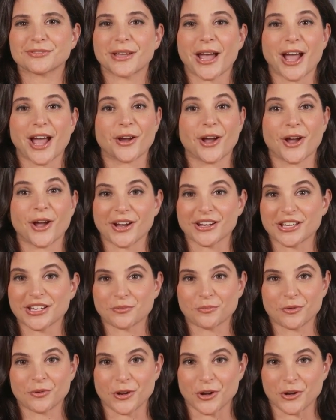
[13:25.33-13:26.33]
Our
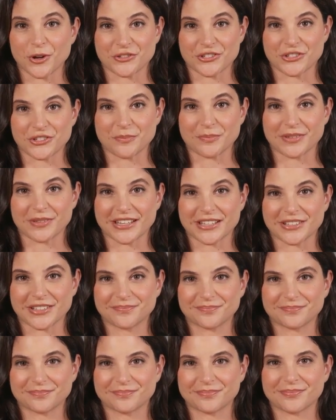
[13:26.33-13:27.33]
audit will also be.
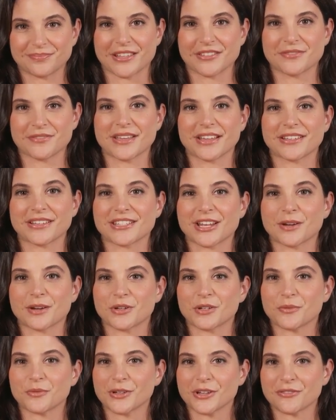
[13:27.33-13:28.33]
This means that
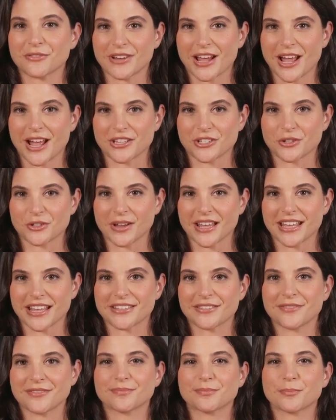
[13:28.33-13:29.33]
we will
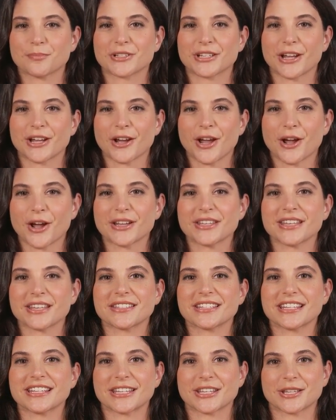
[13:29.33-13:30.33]
evaluate, with our
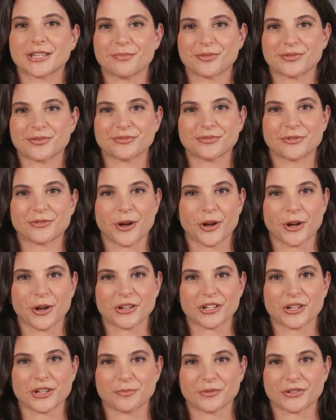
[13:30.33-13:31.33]
audit team, all
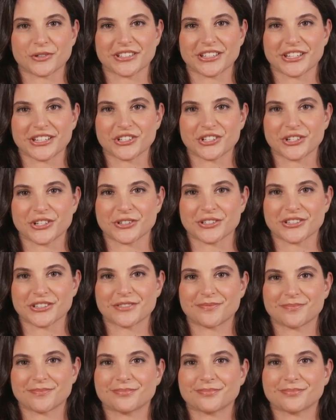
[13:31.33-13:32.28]
your procedures,